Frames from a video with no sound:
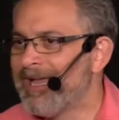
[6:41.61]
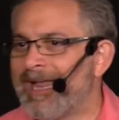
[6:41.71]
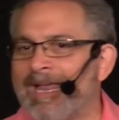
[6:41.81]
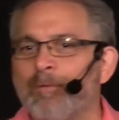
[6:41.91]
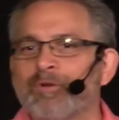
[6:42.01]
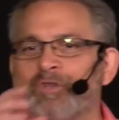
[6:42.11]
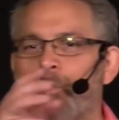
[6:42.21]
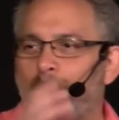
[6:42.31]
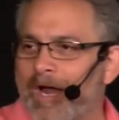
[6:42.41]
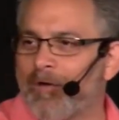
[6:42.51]
He was
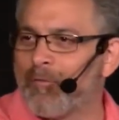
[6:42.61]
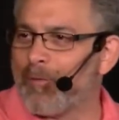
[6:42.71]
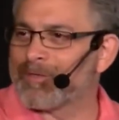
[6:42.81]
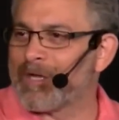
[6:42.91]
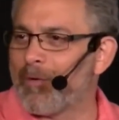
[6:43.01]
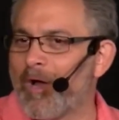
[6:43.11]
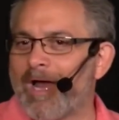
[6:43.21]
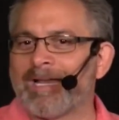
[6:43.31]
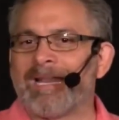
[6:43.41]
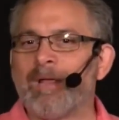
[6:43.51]
aware of what was going
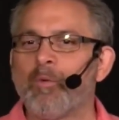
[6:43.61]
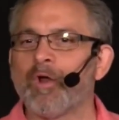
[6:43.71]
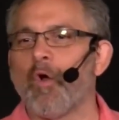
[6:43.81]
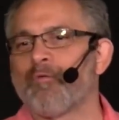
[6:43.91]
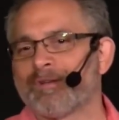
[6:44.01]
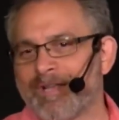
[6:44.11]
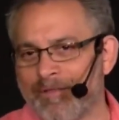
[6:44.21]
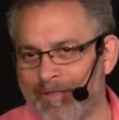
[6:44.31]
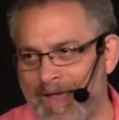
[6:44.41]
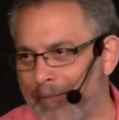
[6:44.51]
on, and he went over to
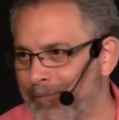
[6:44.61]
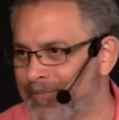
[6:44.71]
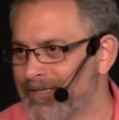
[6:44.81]
them.